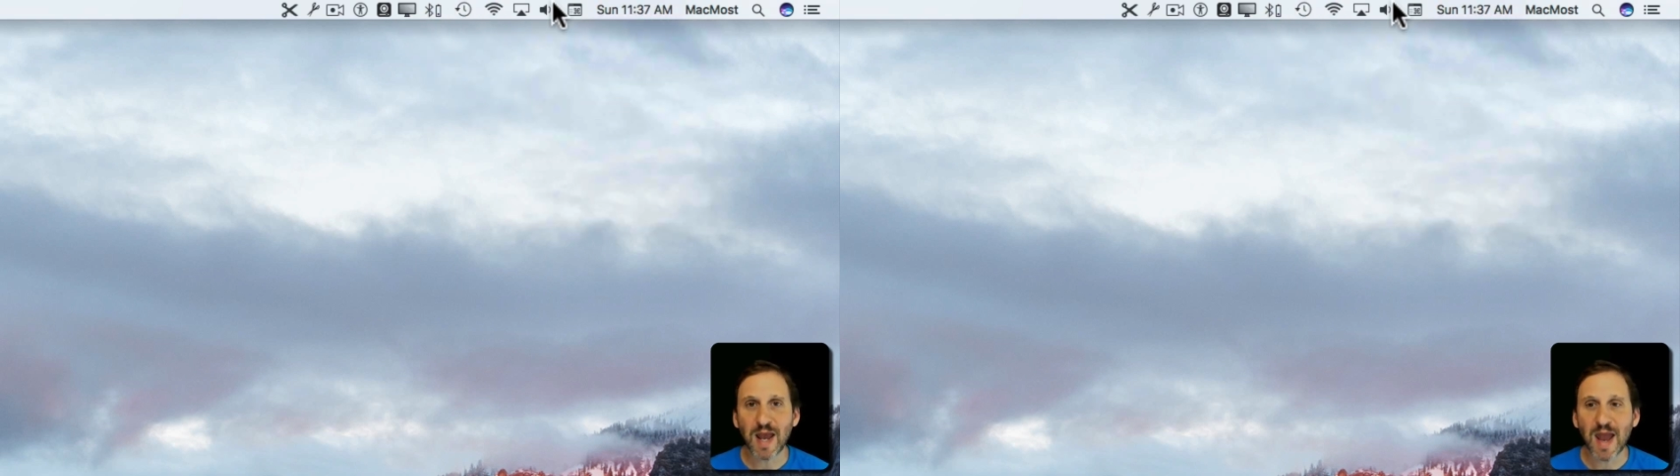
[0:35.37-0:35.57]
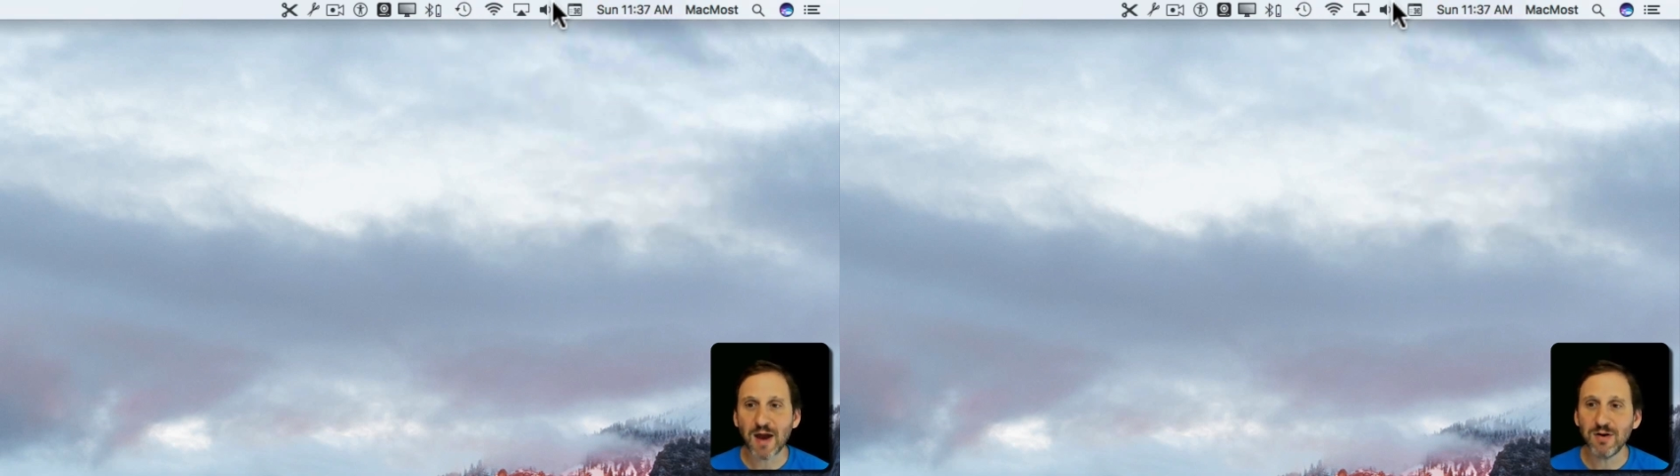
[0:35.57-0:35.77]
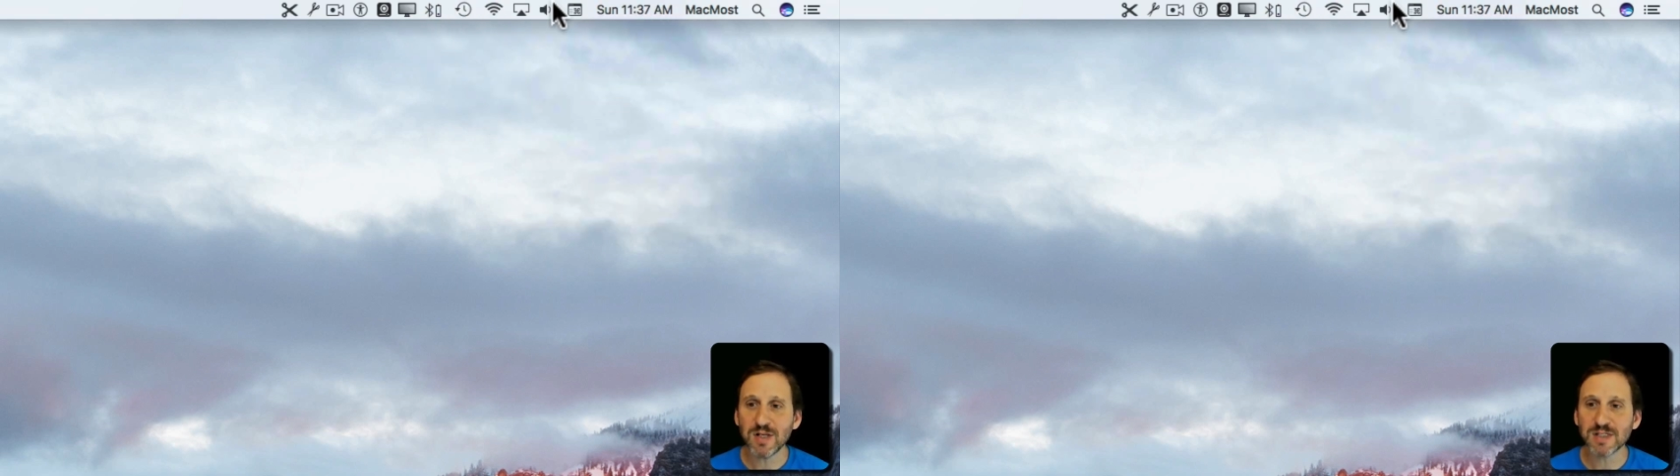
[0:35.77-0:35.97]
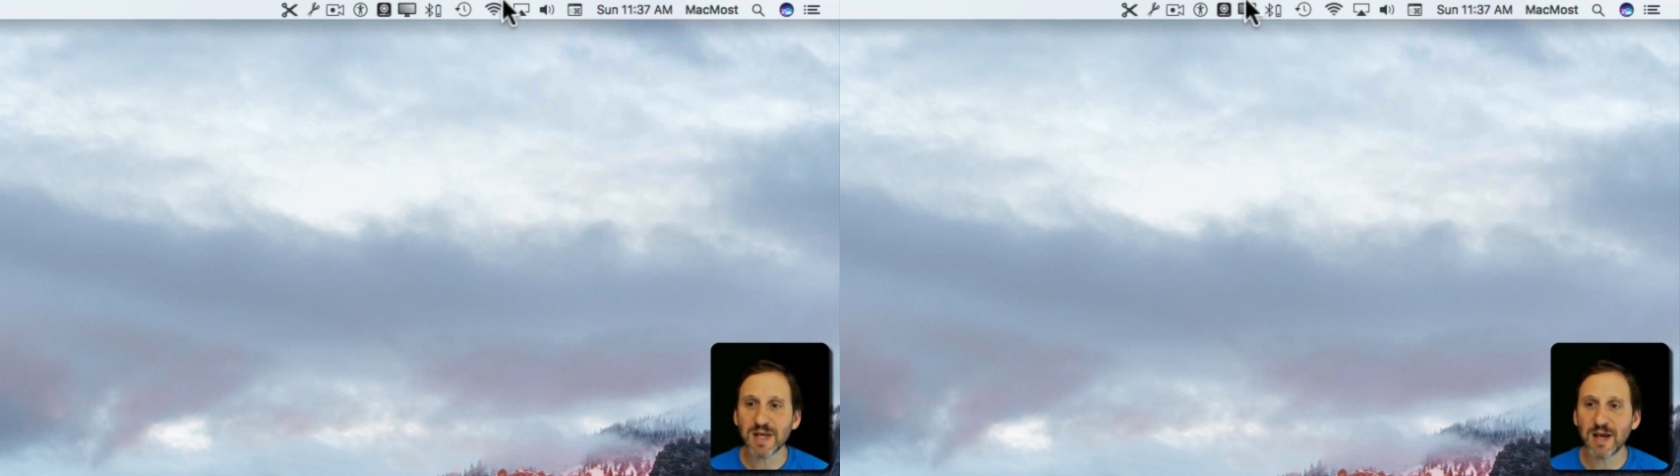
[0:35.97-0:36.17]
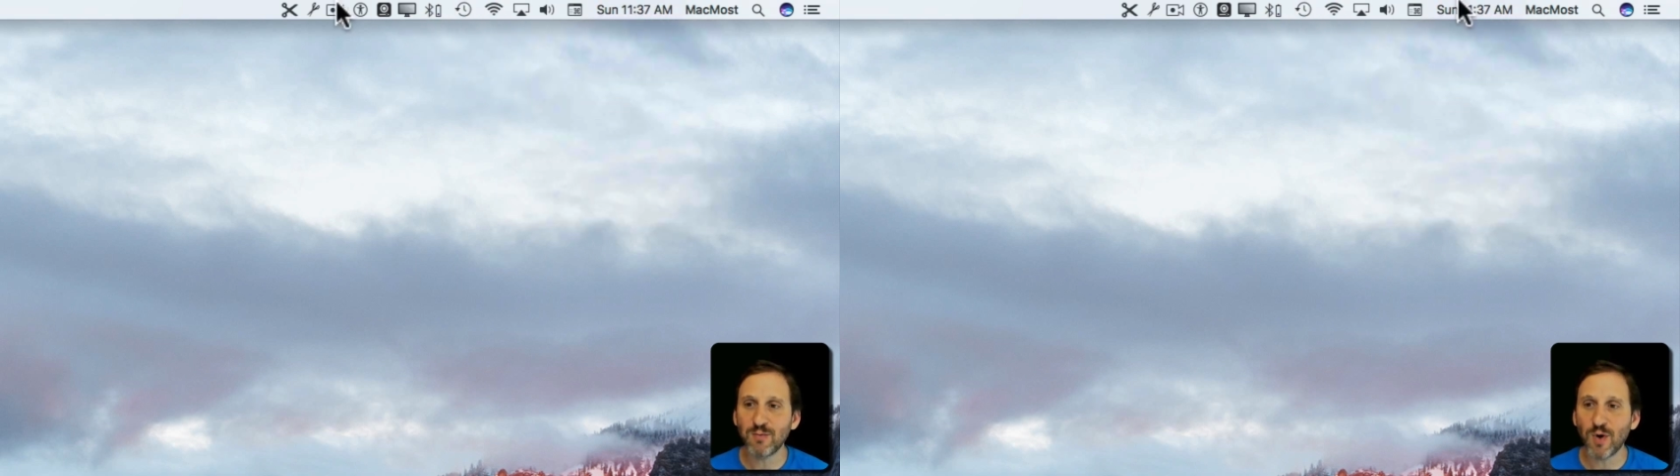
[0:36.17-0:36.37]
how do you
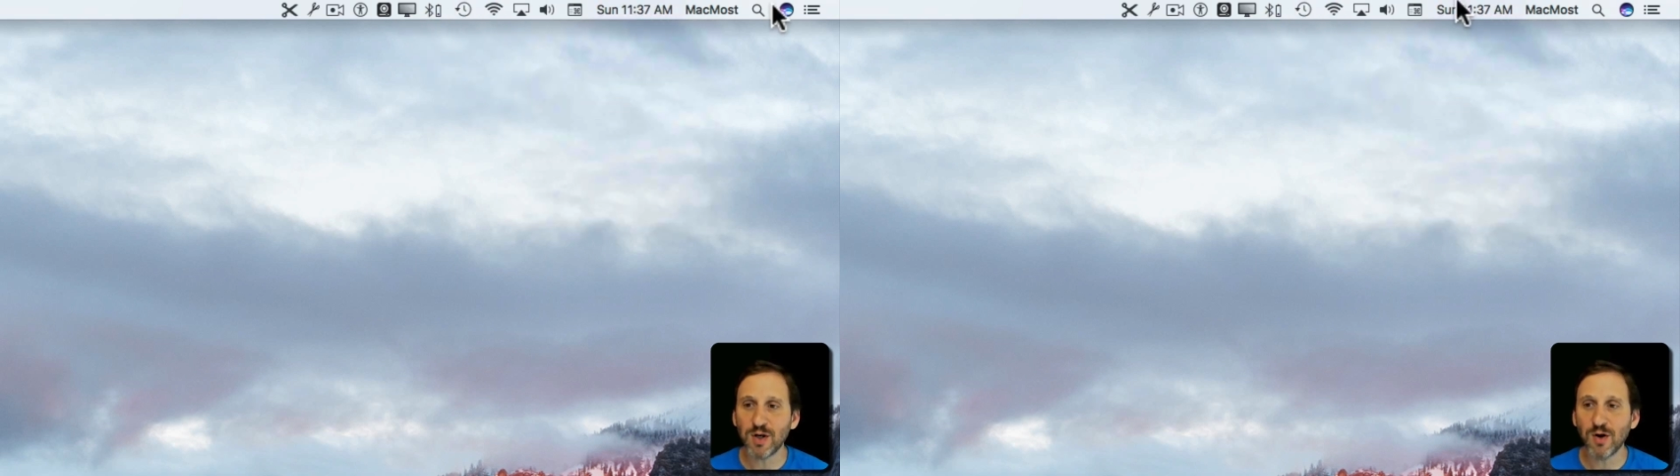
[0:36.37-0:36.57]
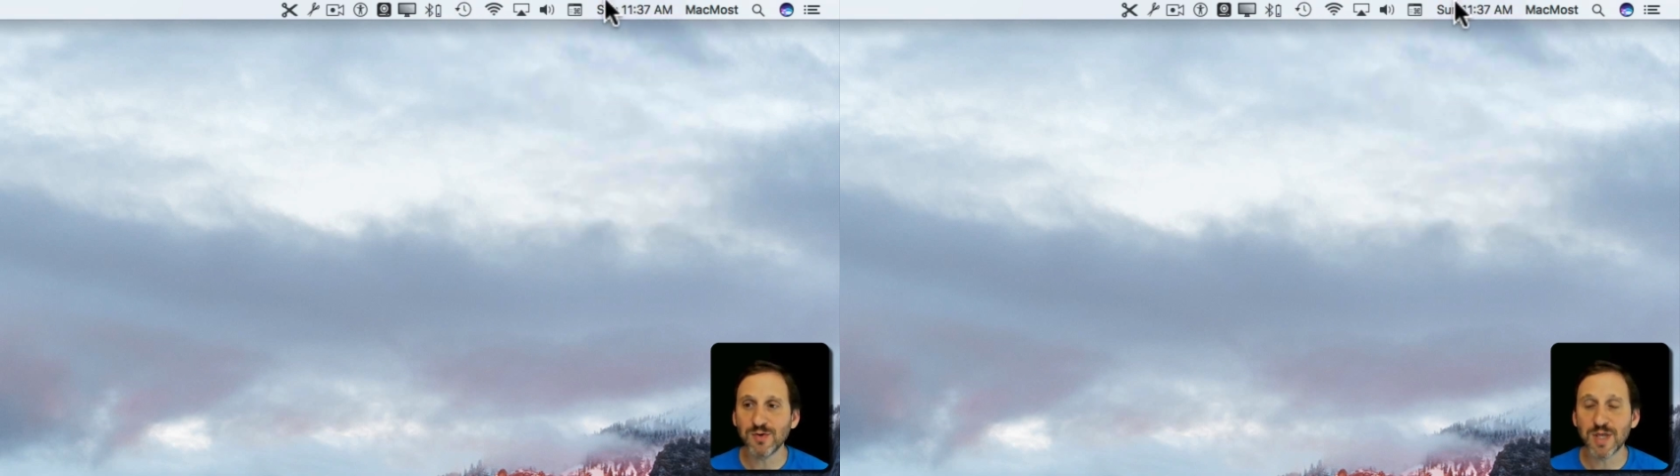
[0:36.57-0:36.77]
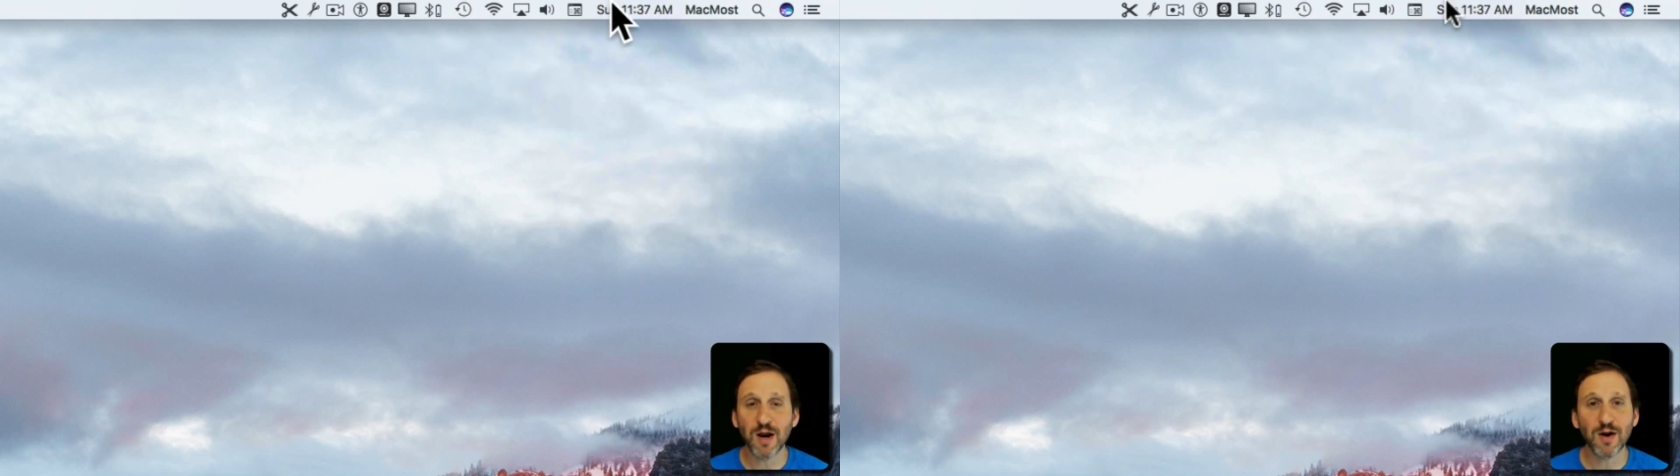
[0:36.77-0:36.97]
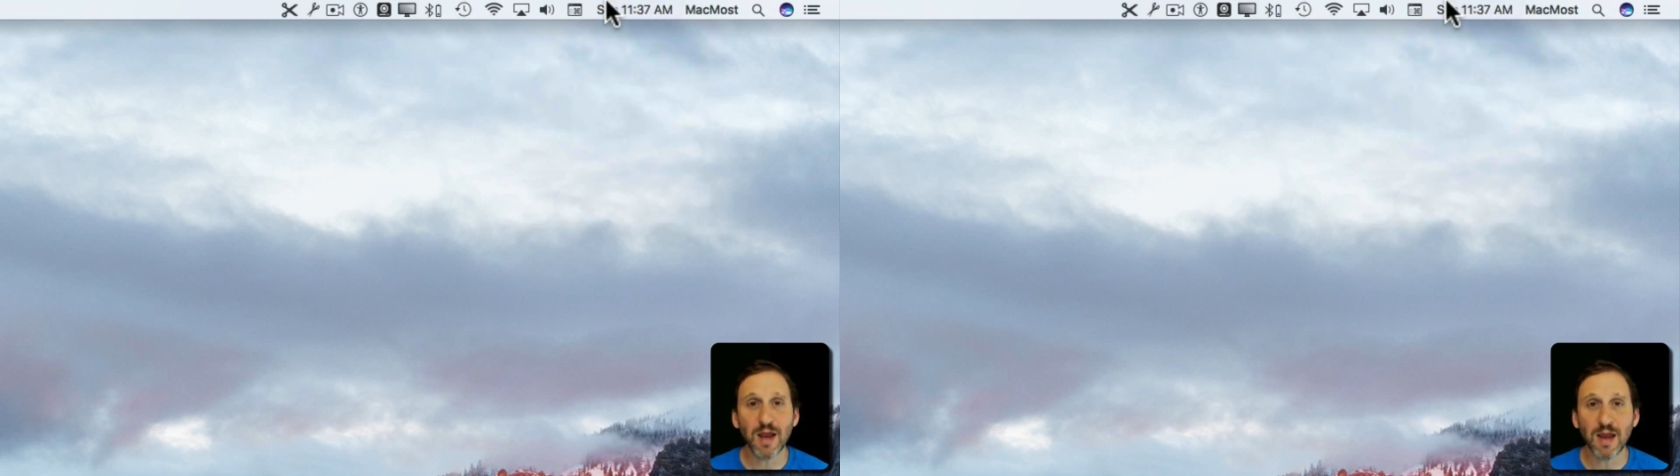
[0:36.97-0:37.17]
decide what goes there